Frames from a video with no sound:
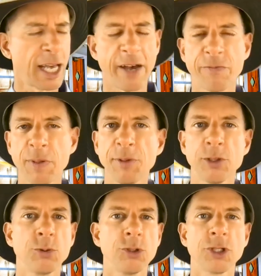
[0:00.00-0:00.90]
have people
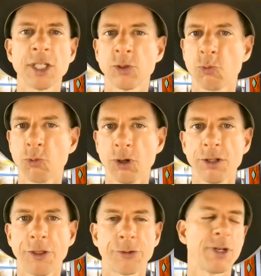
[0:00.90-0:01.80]
who look at the
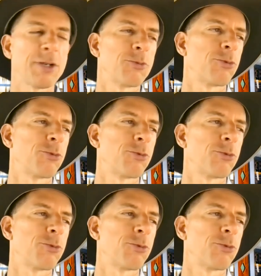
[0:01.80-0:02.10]
world through a